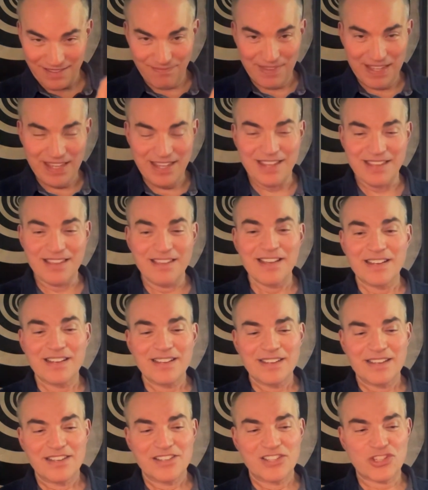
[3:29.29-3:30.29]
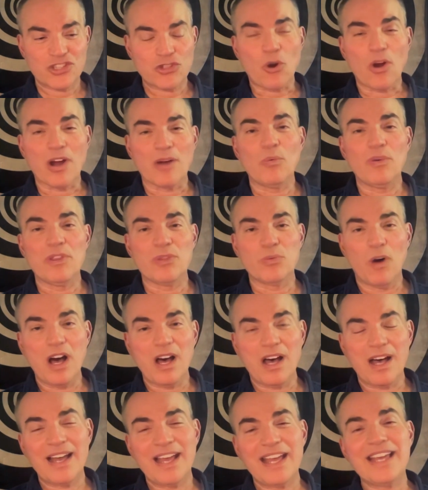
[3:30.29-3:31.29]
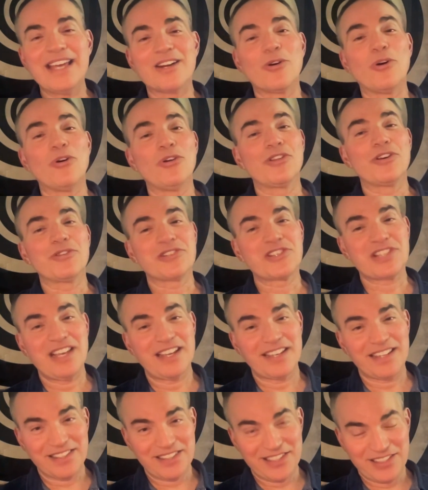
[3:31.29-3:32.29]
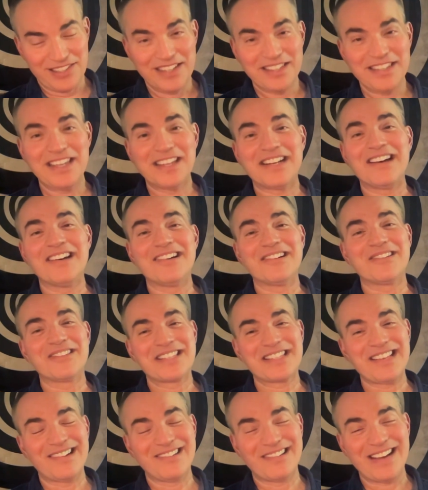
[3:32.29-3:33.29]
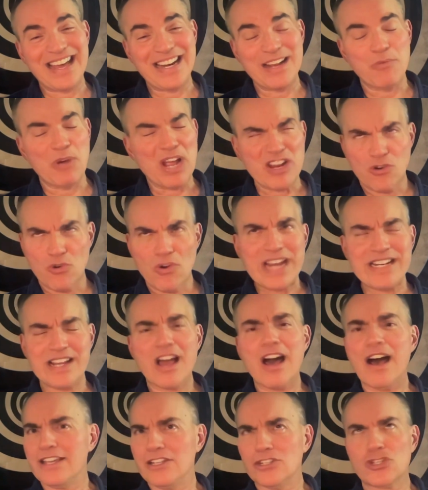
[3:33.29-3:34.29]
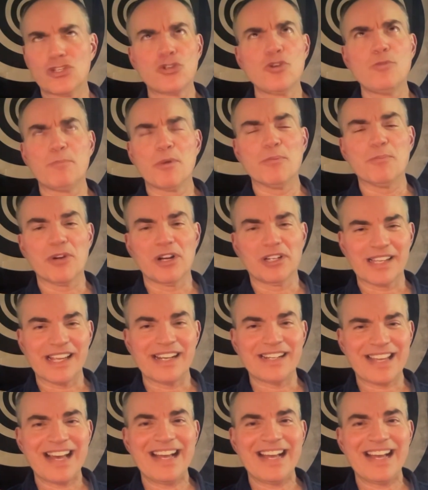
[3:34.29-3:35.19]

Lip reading: he start with why and all those things, So anyway, great guy, super brilliant guy.